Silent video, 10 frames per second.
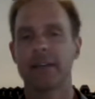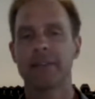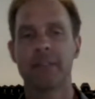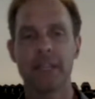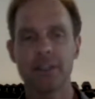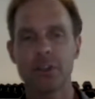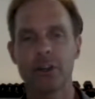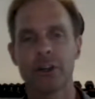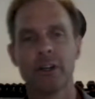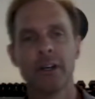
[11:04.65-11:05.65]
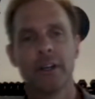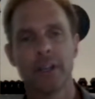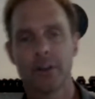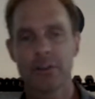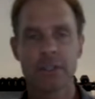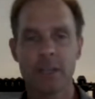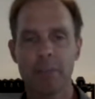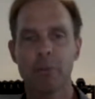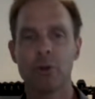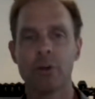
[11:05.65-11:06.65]
These are
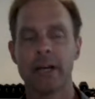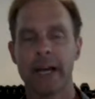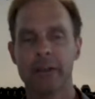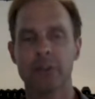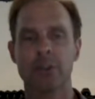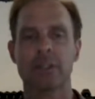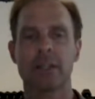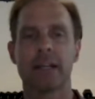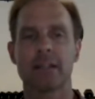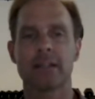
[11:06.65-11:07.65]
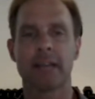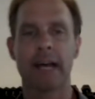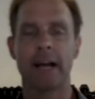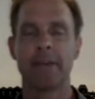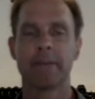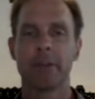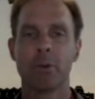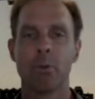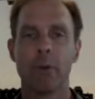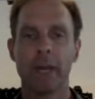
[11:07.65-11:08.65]
simple exercises that
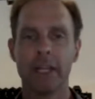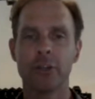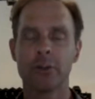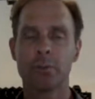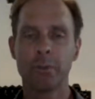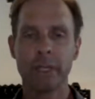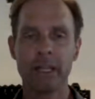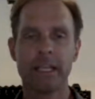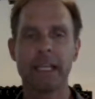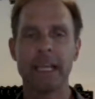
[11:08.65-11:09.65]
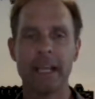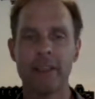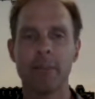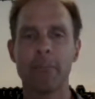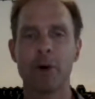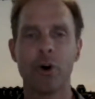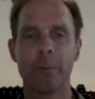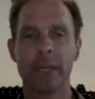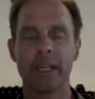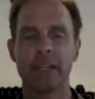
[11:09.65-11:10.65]
when you're really in the
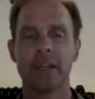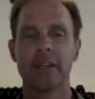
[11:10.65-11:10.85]
moment,